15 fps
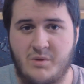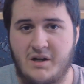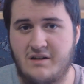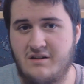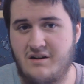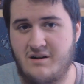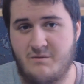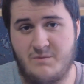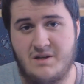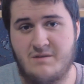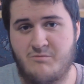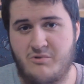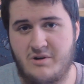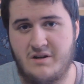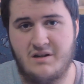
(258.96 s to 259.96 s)
button and I'm
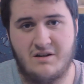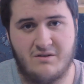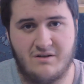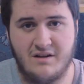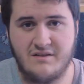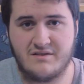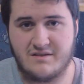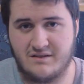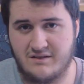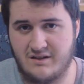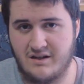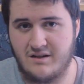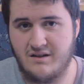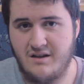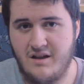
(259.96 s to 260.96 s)
in pretty near
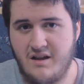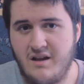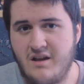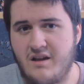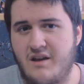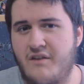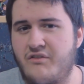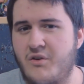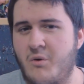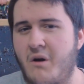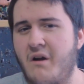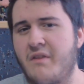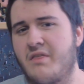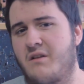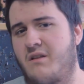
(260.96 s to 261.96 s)
instantly. If you
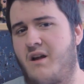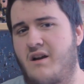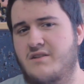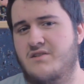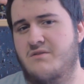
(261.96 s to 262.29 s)
are on the lock